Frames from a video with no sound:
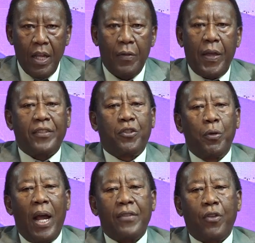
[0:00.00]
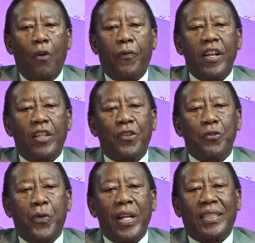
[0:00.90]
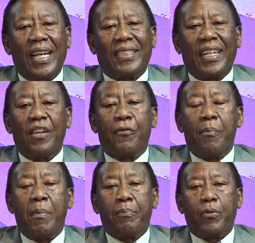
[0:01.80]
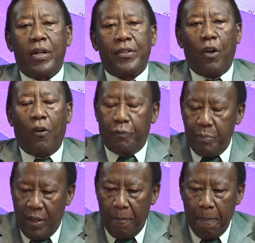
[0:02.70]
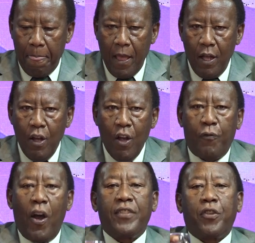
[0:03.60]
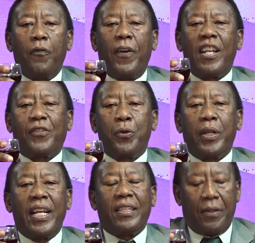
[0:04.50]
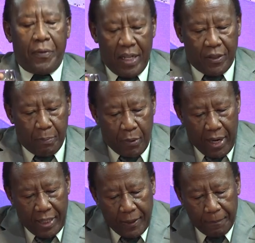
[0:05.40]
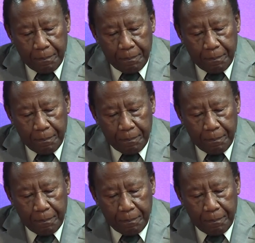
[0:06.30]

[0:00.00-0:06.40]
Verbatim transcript: This do as often as you drink it in remembrance of me. For as often as you eat this bread